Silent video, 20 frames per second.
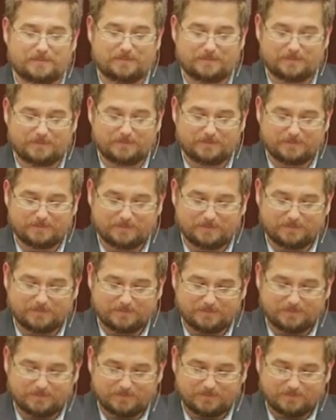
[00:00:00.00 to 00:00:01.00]

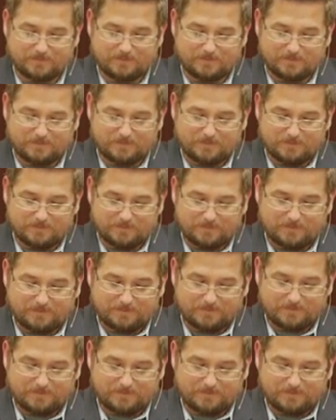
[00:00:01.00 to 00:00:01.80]
No one is speaking in this clip.